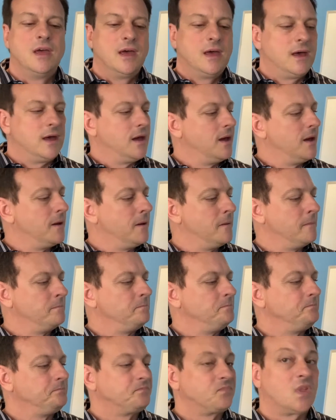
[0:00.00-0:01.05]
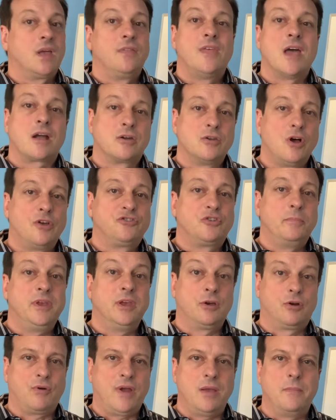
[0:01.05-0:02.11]
Um, that can also be a
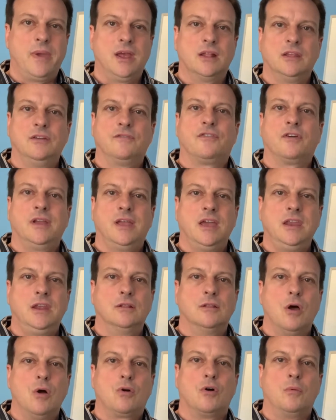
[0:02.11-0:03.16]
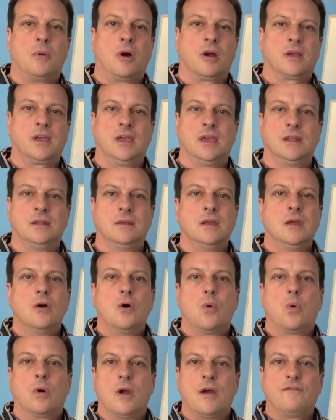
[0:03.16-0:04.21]
great mailing for any local market
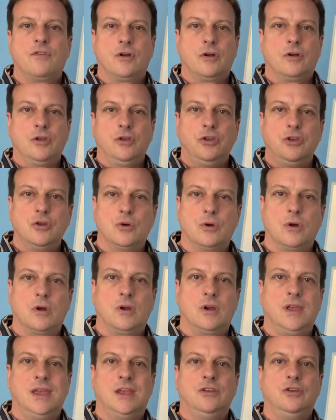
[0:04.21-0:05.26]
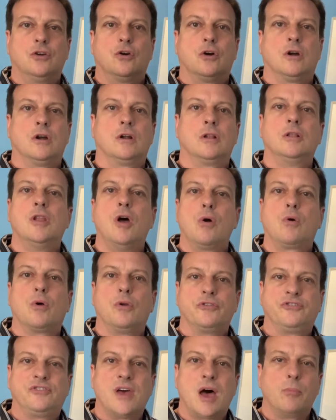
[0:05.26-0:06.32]
wherever you're in your local
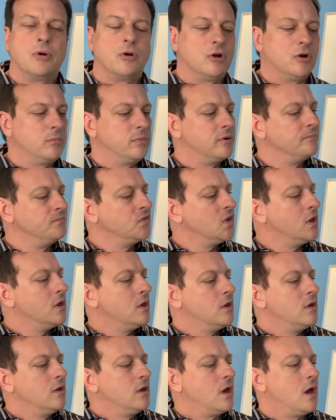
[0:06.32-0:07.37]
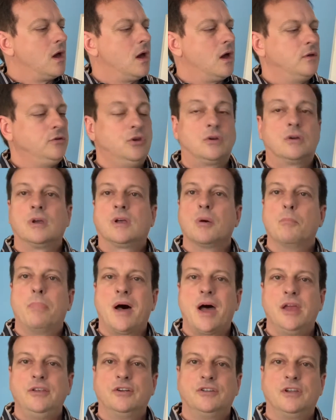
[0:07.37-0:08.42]
suburb, uh, you could
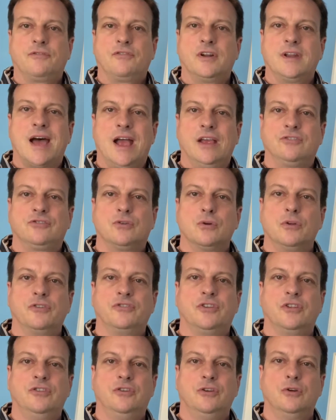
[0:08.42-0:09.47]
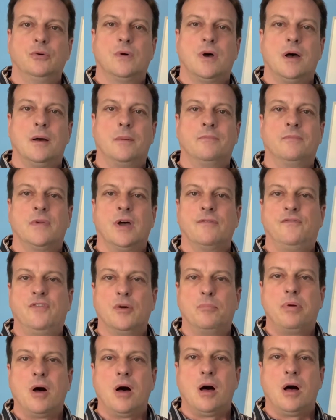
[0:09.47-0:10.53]
combine your different high schools and do um, a
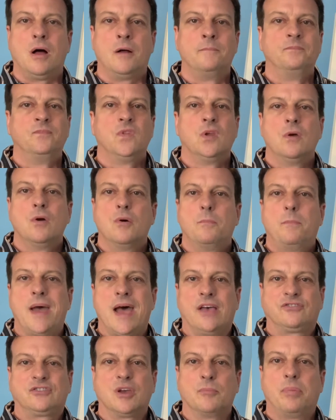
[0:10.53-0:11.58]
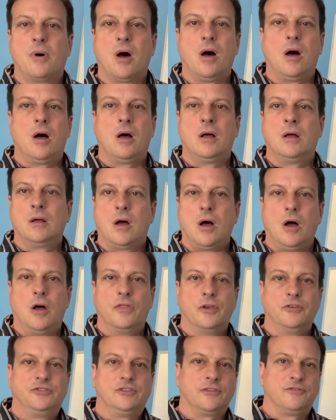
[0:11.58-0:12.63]
football, basketball, all
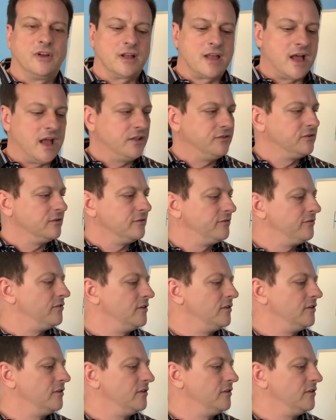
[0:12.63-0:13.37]
those different kinds of